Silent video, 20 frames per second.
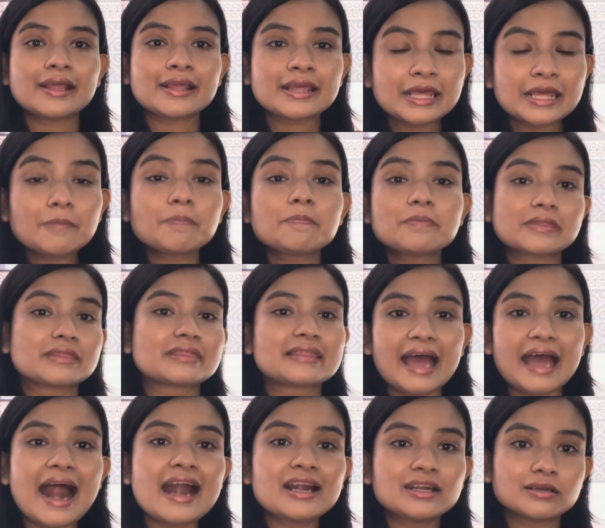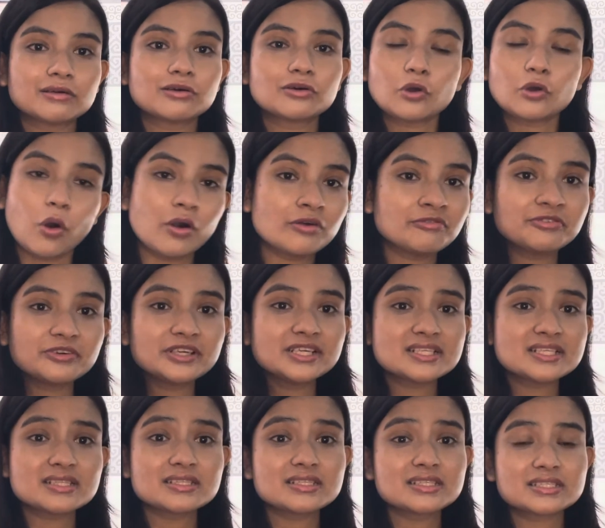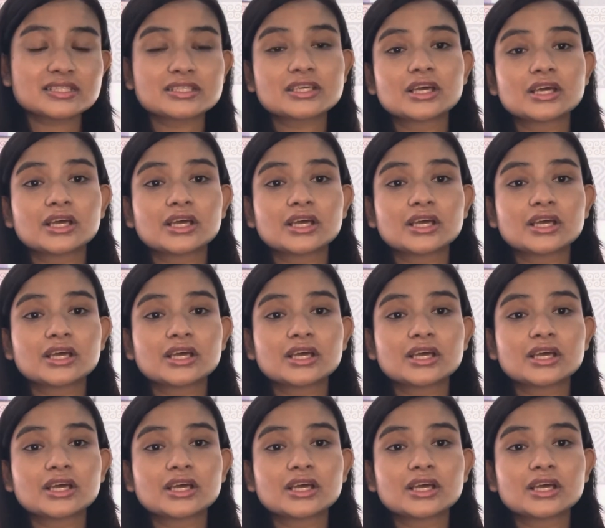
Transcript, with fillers: keep that confidence